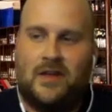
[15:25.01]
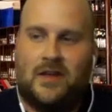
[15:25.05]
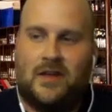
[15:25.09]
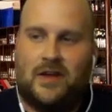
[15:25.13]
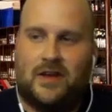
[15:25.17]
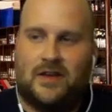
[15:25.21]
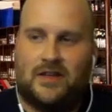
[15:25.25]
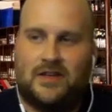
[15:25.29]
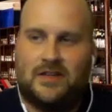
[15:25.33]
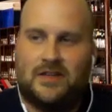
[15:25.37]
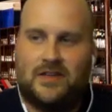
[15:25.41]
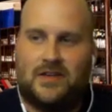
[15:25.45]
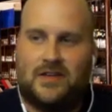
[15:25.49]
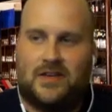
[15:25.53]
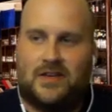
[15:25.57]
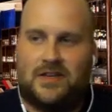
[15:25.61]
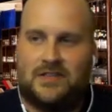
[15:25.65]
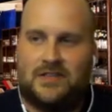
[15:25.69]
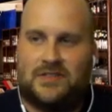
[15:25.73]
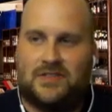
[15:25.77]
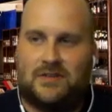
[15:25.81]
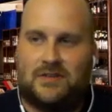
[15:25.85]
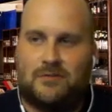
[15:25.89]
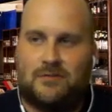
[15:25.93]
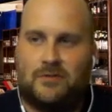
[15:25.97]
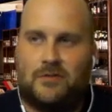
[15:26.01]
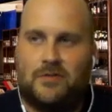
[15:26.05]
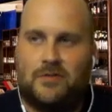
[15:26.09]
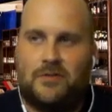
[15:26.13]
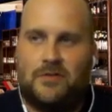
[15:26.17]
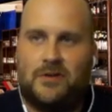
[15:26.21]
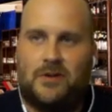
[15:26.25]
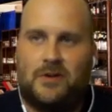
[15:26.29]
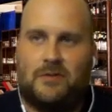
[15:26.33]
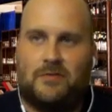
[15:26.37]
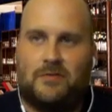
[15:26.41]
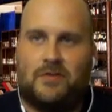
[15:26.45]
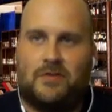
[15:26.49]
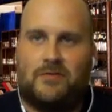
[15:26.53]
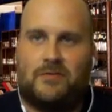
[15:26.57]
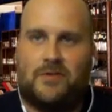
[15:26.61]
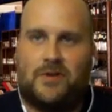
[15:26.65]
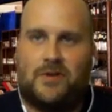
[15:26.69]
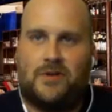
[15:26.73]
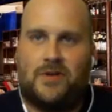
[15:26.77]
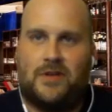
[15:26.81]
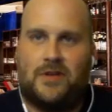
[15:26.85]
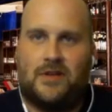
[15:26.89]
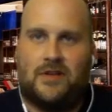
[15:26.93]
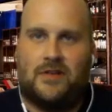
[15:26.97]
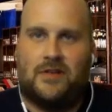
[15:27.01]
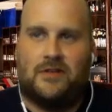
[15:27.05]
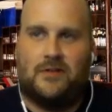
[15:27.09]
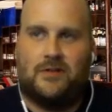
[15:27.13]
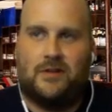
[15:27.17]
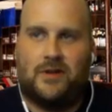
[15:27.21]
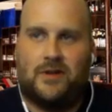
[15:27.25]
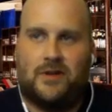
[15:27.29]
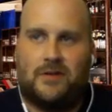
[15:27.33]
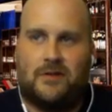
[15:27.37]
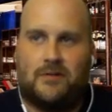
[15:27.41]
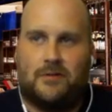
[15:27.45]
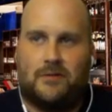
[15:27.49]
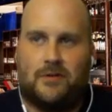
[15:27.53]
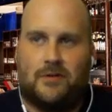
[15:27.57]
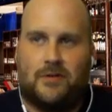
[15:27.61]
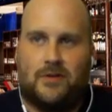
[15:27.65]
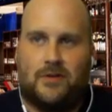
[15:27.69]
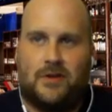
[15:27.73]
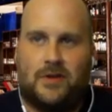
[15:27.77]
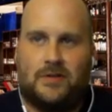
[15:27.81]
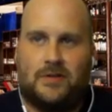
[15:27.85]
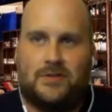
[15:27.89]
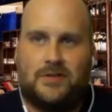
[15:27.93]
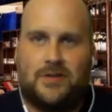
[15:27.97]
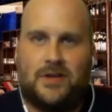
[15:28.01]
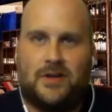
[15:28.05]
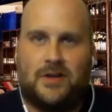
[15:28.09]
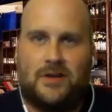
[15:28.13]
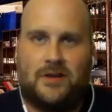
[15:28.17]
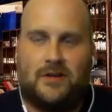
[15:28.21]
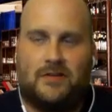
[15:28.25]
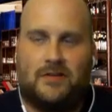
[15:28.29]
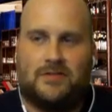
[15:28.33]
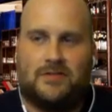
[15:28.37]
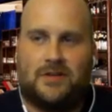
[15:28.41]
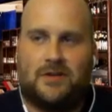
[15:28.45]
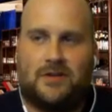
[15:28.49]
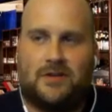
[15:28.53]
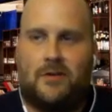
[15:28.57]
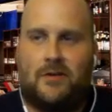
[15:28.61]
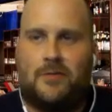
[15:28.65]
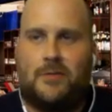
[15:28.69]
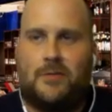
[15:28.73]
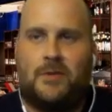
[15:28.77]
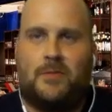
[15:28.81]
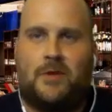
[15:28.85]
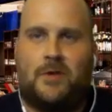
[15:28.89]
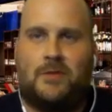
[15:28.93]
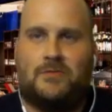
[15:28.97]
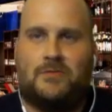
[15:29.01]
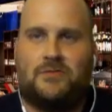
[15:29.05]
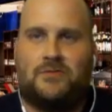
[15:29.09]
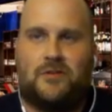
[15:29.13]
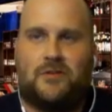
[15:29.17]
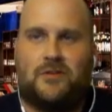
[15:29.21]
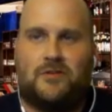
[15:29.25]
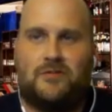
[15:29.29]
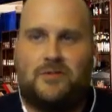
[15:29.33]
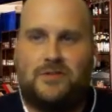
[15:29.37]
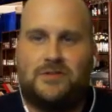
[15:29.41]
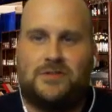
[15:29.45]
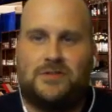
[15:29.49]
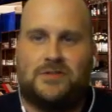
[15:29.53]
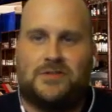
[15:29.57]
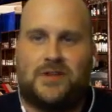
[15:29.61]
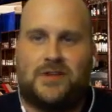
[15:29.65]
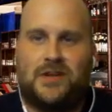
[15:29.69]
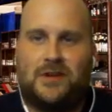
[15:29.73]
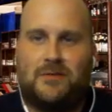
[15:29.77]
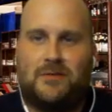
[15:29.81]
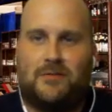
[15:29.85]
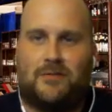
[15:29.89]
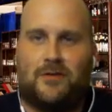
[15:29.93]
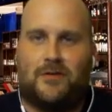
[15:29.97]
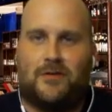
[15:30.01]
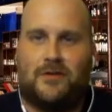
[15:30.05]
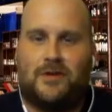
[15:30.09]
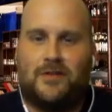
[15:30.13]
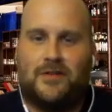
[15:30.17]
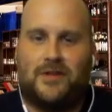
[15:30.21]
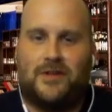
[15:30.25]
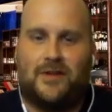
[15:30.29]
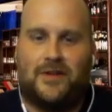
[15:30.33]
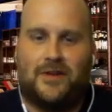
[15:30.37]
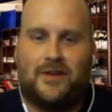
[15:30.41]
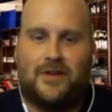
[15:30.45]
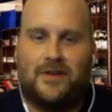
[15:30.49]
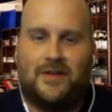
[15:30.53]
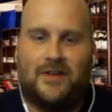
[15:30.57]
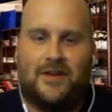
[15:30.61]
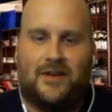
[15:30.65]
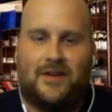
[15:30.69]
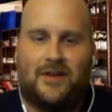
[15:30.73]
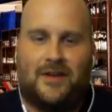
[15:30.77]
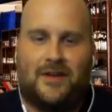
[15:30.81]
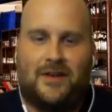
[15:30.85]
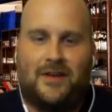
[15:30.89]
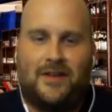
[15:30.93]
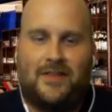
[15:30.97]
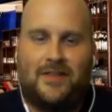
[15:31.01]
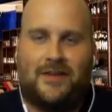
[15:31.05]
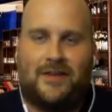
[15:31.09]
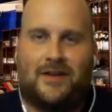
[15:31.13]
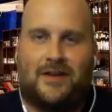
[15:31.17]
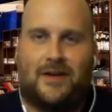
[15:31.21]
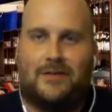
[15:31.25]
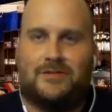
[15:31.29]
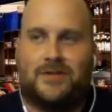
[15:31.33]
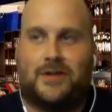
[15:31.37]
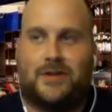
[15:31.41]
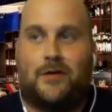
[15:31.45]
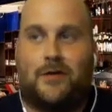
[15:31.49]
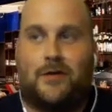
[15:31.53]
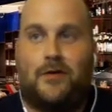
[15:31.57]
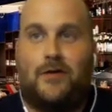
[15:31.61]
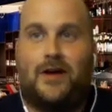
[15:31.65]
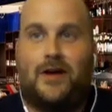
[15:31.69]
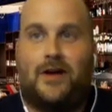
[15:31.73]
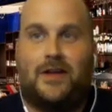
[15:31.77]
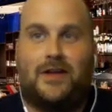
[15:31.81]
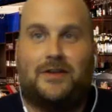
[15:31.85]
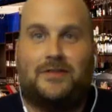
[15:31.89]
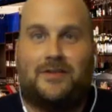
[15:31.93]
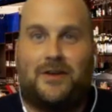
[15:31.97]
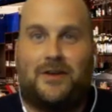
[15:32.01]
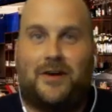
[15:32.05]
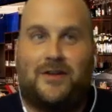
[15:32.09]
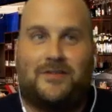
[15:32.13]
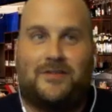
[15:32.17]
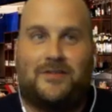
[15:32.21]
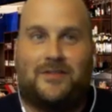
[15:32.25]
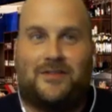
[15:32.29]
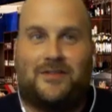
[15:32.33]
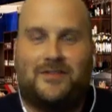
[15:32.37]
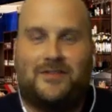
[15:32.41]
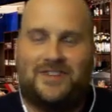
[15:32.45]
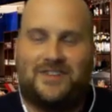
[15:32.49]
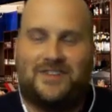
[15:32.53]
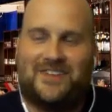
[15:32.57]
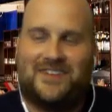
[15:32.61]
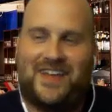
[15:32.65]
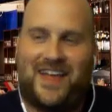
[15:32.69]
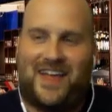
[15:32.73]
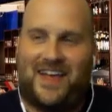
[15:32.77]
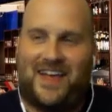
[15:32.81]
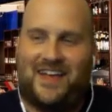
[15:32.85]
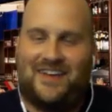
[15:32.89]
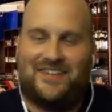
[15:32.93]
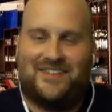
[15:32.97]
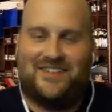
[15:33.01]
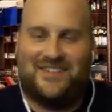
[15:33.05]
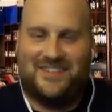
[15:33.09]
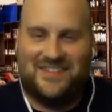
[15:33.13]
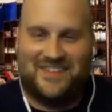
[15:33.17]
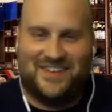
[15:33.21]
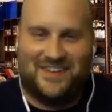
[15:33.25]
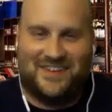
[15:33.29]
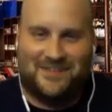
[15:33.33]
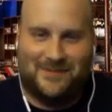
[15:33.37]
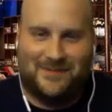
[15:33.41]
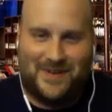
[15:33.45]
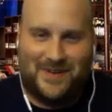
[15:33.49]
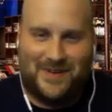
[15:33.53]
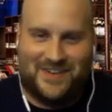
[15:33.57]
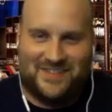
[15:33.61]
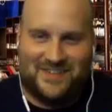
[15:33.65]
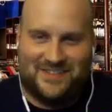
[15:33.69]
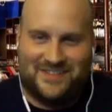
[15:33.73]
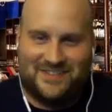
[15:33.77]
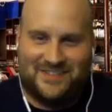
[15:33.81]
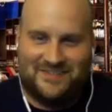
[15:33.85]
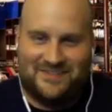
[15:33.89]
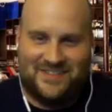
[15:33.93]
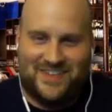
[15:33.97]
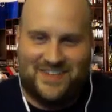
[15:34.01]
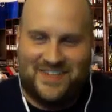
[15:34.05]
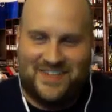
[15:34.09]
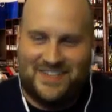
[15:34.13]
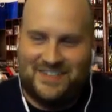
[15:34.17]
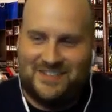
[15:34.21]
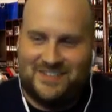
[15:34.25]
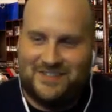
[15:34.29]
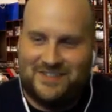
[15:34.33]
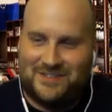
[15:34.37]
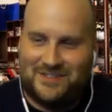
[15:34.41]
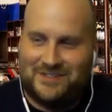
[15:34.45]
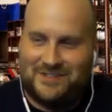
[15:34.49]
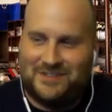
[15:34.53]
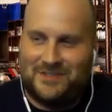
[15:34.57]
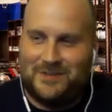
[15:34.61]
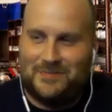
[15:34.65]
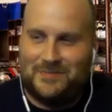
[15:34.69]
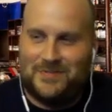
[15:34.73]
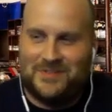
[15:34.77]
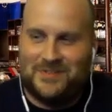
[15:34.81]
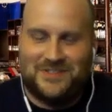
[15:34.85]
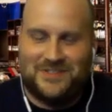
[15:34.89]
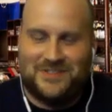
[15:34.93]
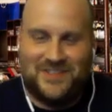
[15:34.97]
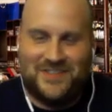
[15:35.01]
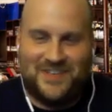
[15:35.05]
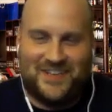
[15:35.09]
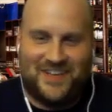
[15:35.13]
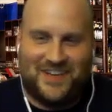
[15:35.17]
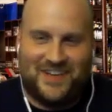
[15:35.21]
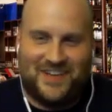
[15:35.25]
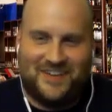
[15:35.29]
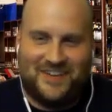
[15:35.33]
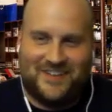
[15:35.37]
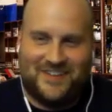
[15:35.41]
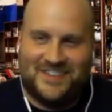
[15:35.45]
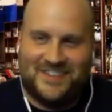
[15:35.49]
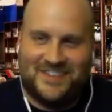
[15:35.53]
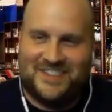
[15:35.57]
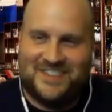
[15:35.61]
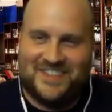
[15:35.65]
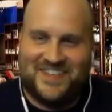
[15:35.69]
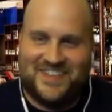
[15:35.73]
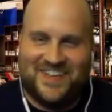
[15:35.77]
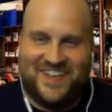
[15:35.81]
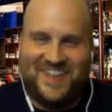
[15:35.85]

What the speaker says: And I said, "Well, they're not with me." And they're like, "Really? How'd you get here?" I was like, "Oh, my mom drove, but she's got a broken leg." And the guy was like, "Oh, I could talk to her." I was like, "Nah, never mind. It's stupid CD, anyways."